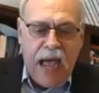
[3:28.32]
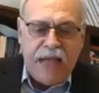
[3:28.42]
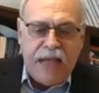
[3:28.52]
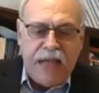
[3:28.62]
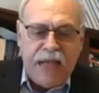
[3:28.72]

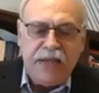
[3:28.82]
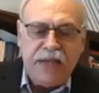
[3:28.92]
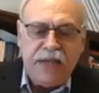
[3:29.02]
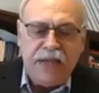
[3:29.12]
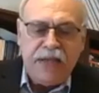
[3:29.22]
I
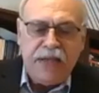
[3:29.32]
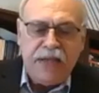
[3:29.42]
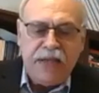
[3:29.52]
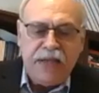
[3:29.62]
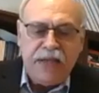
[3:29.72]

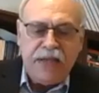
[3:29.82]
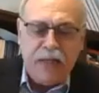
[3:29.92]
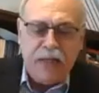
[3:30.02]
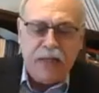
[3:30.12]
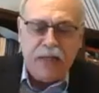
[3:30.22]

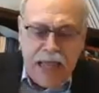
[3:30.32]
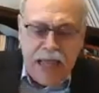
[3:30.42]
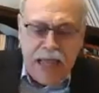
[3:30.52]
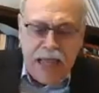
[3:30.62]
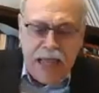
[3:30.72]

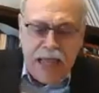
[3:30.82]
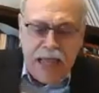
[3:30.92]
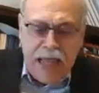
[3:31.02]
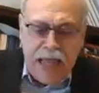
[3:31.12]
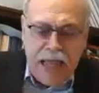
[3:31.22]
delight to
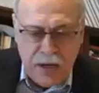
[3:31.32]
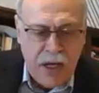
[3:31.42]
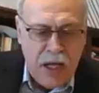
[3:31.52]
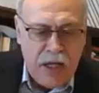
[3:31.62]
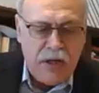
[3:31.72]
think that our
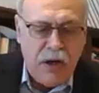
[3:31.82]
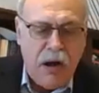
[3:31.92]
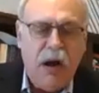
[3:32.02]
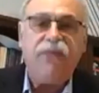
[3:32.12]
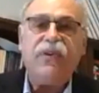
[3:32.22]

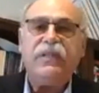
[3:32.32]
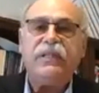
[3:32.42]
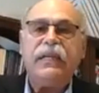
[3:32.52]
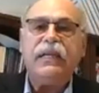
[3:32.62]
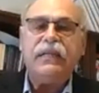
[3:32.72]
generation of Kant
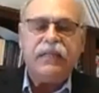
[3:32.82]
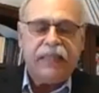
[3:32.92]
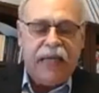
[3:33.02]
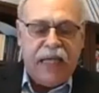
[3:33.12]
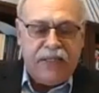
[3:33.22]
studies
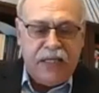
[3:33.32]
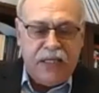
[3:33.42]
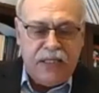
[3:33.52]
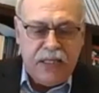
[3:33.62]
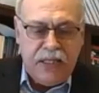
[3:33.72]
has worked
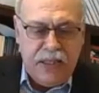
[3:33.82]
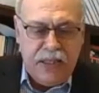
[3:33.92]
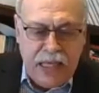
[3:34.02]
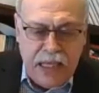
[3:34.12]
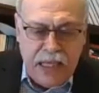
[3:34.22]
very
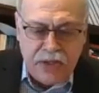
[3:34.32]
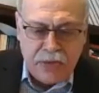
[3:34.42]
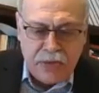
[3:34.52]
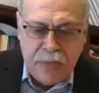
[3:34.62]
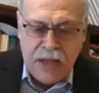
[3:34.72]
hard to
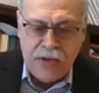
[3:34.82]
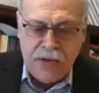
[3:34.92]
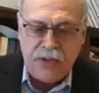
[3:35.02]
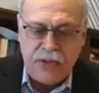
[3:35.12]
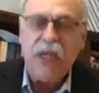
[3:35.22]
harvest
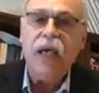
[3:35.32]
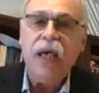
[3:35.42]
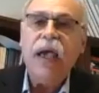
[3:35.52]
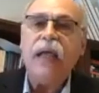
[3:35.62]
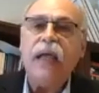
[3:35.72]
insights
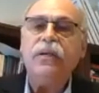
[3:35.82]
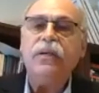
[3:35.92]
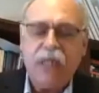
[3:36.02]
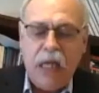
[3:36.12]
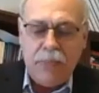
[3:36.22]
into these
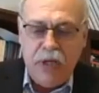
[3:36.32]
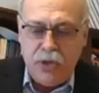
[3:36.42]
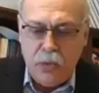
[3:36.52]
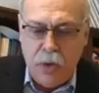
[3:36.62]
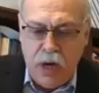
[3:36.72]
matters
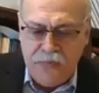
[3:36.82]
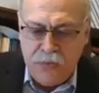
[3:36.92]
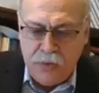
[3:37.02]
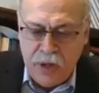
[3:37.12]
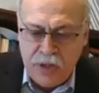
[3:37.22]
and is
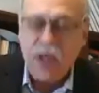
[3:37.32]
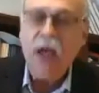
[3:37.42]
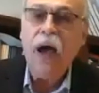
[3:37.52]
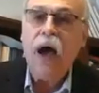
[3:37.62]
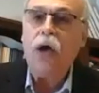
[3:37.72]
coming to
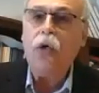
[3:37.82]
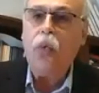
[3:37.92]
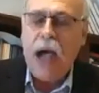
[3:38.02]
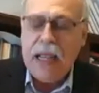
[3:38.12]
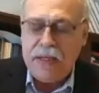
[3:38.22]
offer us
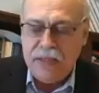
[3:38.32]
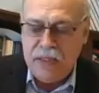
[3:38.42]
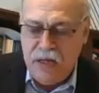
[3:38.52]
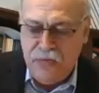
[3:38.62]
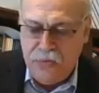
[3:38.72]
a
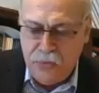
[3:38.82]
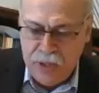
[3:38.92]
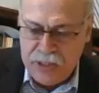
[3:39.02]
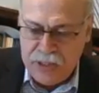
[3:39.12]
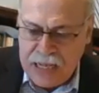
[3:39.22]
quite
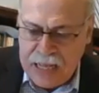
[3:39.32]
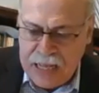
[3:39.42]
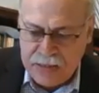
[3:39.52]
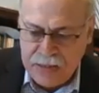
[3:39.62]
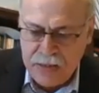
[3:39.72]
different Kant.